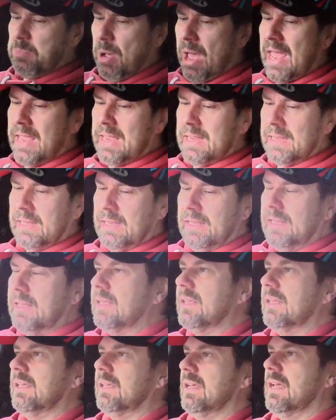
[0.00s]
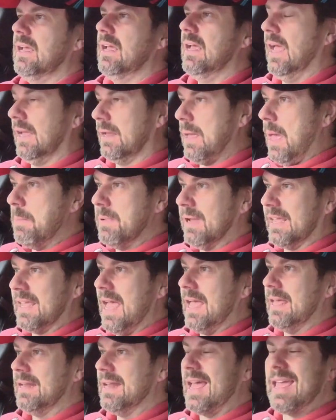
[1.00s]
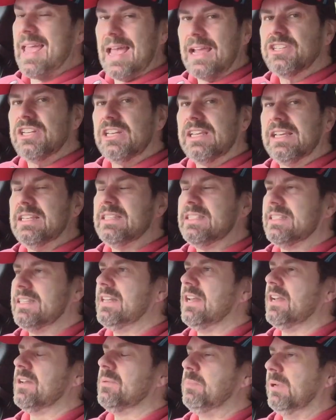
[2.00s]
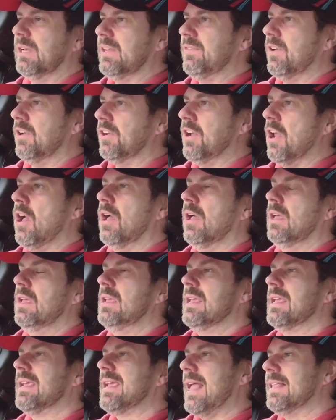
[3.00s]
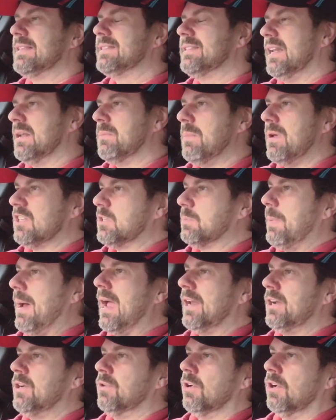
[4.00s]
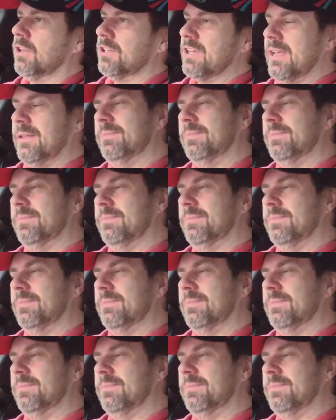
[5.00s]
buying a Macan. I actually considered, believe it or not, cancelling my spyder order.